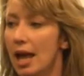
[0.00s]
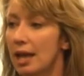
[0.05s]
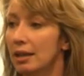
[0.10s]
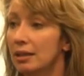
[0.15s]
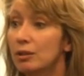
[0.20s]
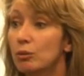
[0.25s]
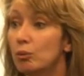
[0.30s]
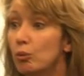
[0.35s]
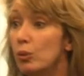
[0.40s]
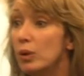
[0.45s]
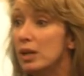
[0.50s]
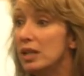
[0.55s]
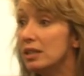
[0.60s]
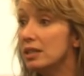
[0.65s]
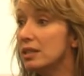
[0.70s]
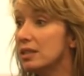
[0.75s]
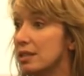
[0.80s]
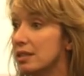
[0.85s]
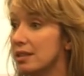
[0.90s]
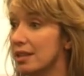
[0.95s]
And the
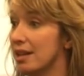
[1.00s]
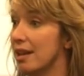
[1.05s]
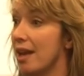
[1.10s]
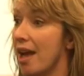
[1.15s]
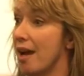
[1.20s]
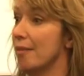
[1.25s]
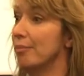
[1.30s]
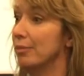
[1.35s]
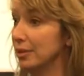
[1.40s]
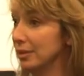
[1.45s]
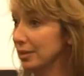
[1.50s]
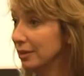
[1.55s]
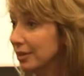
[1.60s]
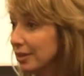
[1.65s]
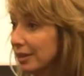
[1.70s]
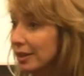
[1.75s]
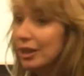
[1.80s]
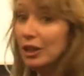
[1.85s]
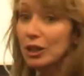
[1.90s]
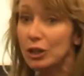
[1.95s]
weirdest thing
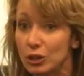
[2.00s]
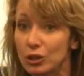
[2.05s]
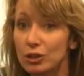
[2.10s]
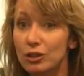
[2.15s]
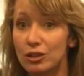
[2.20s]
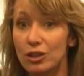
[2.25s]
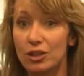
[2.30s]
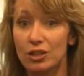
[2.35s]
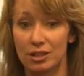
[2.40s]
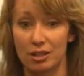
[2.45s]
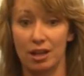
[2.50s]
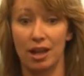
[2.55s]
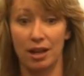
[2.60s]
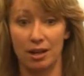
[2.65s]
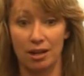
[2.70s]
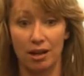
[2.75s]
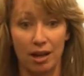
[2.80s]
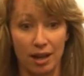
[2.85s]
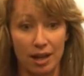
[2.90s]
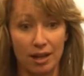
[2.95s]
happened. 2 years
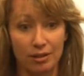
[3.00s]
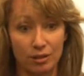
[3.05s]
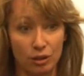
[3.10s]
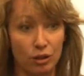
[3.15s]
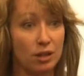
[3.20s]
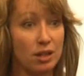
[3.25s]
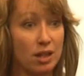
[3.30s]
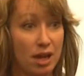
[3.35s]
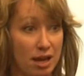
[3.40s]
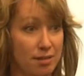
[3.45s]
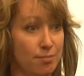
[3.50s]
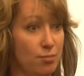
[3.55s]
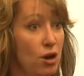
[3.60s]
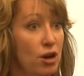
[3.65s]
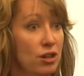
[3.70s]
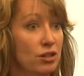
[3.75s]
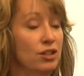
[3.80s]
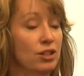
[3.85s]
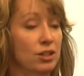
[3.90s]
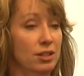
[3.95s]
later, I had 38
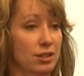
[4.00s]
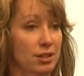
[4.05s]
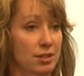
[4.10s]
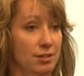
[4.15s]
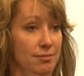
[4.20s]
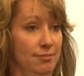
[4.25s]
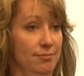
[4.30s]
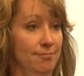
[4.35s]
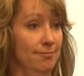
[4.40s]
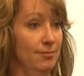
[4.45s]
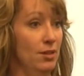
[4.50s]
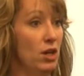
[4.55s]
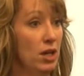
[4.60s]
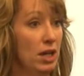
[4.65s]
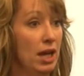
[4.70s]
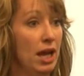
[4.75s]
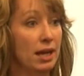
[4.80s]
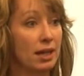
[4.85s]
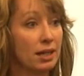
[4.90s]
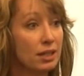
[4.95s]
branches.
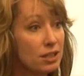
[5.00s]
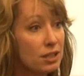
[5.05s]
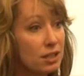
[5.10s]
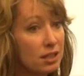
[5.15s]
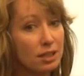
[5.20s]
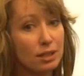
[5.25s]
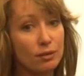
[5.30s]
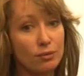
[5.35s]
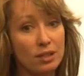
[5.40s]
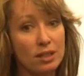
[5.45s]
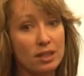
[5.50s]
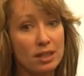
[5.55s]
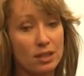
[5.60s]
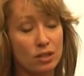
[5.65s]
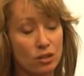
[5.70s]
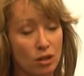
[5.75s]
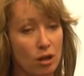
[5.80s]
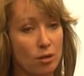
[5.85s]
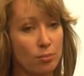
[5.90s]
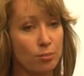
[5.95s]
Okay, now just to give you an
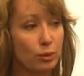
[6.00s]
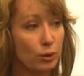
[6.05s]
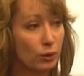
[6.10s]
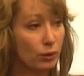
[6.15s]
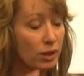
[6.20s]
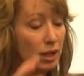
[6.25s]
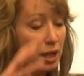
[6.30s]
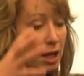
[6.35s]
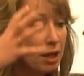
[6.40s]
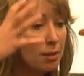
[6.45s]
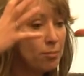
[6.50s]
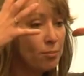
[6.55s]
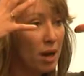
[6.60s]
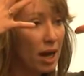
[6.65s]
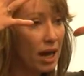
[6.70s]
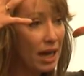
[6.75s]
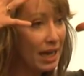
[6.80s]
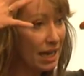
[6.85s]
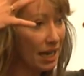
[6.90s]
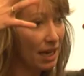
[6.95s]
example,
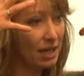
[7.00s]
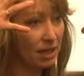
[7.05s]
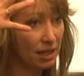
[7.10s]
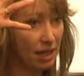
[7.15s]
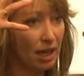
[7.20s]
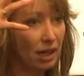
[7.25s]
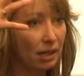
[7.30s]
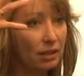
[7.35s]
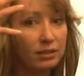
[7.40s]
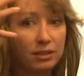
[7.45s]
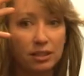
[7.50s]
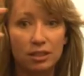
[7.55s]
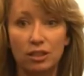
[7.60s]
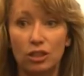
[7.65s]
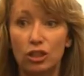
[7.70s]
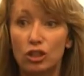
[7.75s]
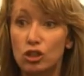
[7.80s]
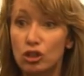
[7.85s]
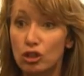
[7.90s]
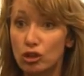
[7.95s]
my head held
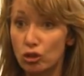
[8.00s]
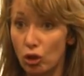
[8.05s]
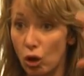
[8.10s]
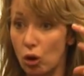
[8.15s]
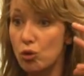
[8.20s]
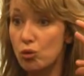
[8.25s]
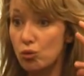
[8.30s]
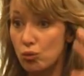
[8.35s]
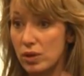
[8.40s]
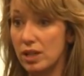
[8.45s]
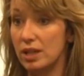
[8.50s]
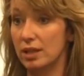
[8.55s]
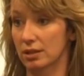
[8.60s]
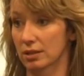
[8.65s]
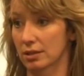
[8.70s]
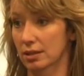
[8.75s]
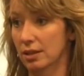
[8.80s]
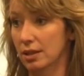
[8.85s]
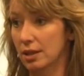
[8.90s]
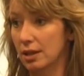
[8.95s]
this as so
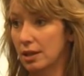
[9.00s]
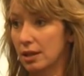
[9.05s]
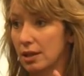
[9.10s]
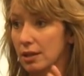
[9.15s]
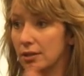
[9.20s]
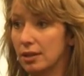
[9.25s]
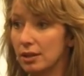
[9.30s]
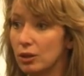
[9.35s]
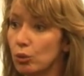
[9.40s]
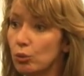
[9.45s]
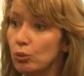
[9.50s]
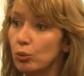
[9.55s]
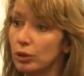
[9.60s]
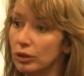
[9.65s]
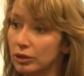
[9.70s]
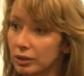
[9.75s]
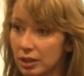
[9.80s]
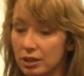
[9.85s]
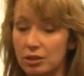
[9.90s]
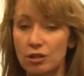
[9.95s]
real that the
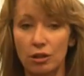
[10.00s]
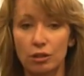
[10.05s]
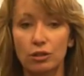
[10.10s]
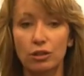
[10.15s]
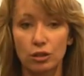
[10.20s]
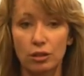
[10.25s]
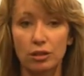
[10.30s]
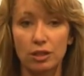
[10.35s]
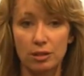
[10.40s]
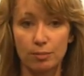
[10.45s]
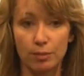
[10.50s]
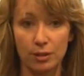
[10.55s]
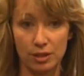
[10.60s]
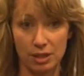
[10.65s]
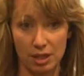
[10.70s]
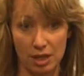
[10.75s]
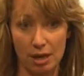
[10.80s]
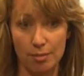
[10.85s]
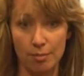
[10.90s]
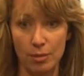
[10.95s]
world had no choice but
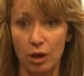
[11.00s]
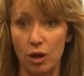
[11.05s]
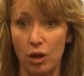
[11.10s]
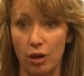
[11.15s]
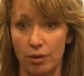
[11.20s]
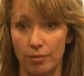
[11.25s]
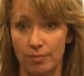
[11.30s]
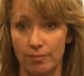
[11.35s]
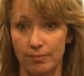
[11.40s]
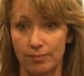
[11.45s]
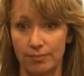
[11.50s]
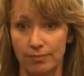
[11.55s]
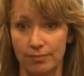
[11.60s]
to come along.